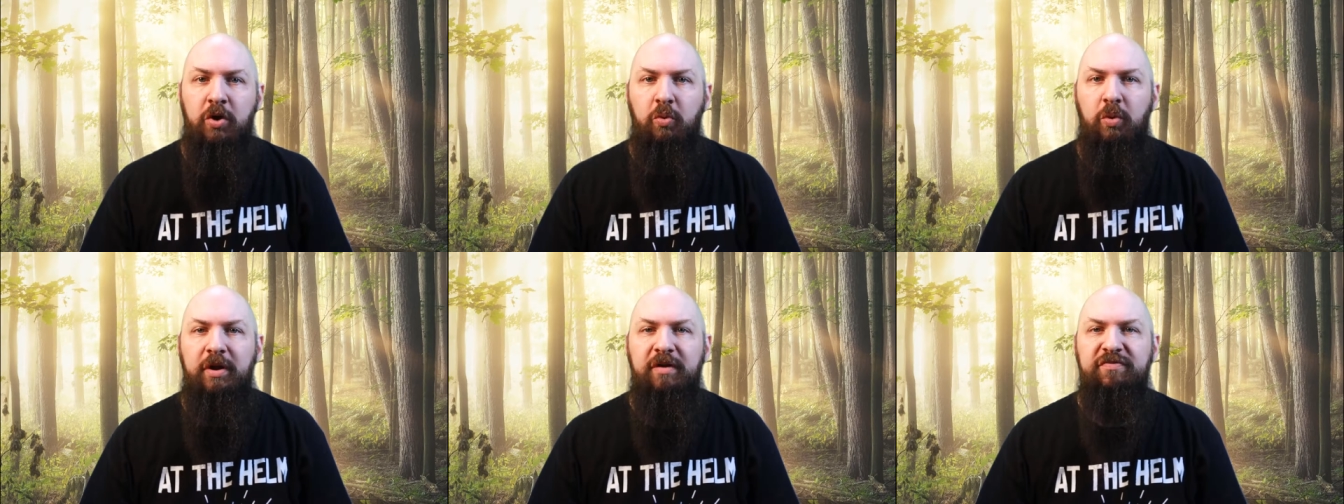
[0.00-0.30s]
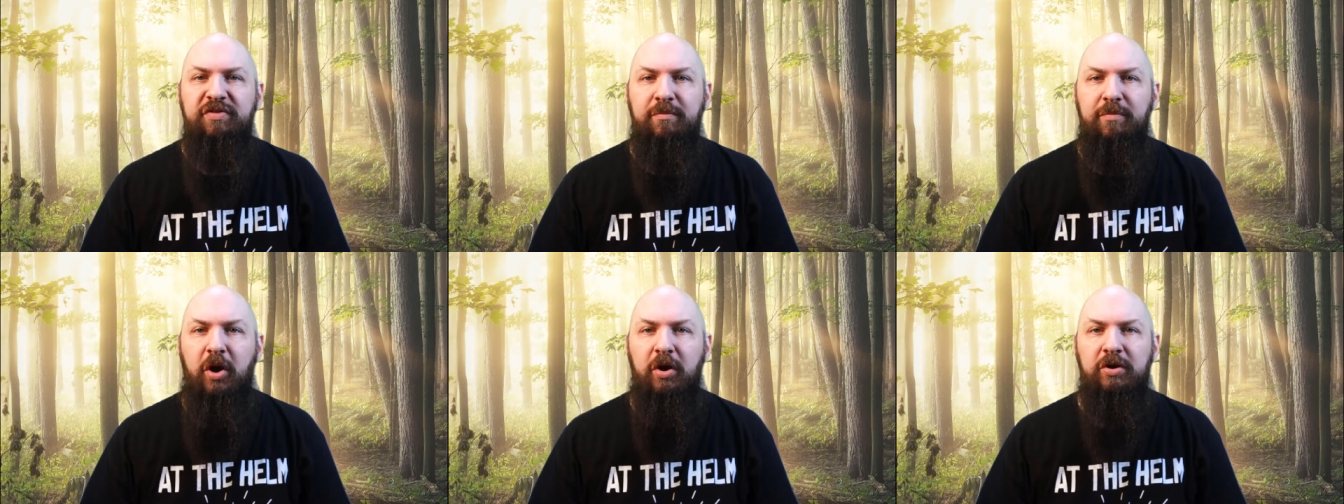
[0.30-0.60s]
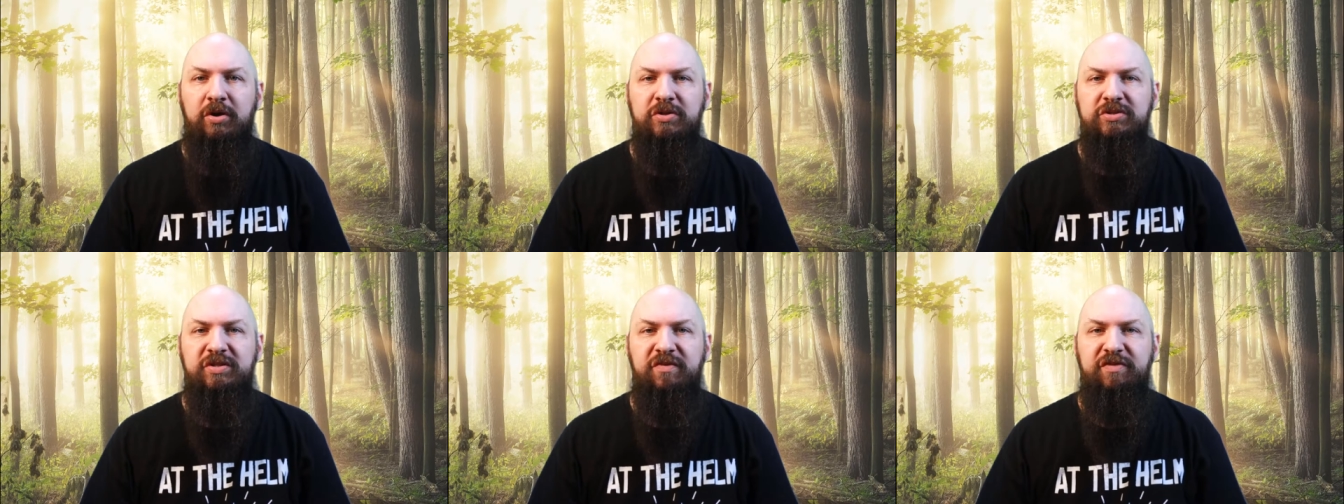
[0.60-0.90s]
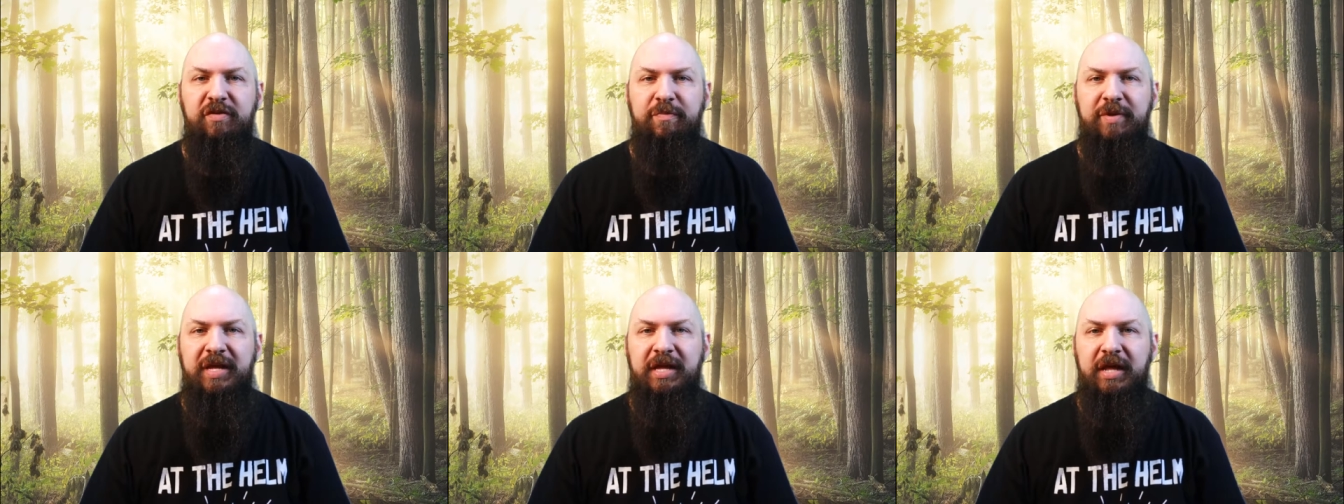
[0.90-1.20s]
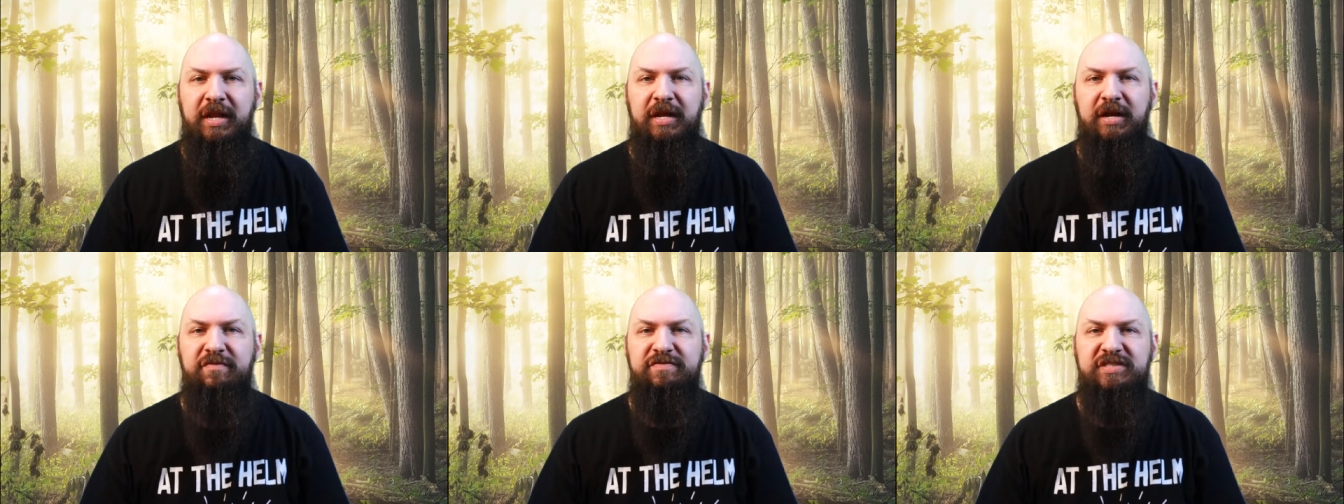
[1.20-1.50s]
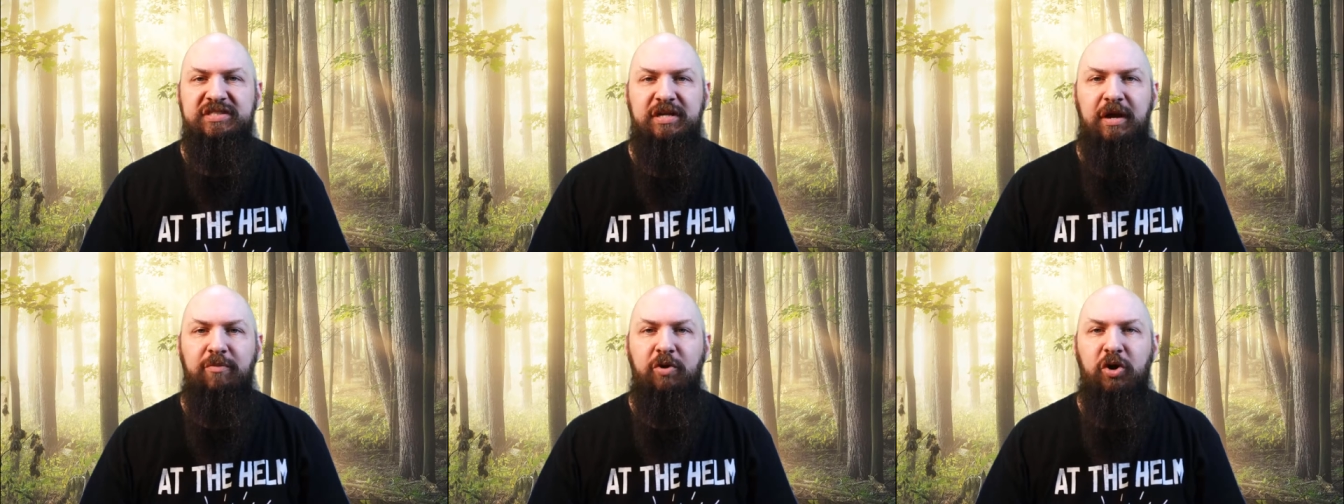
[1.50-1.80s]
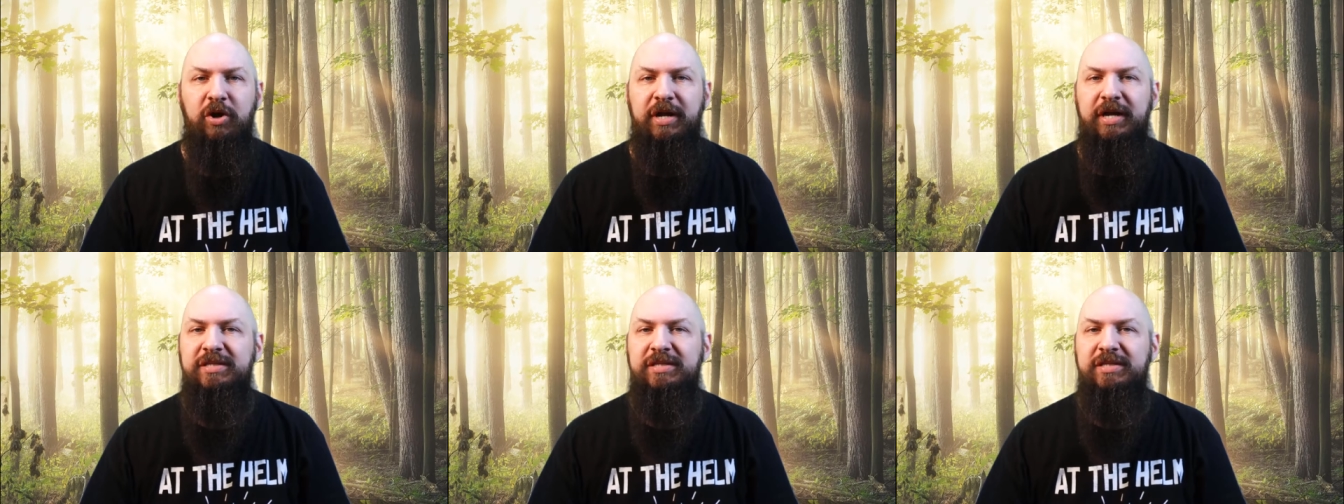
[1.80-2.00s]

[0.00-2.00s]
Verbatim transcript: one of the markers of the beginning of summer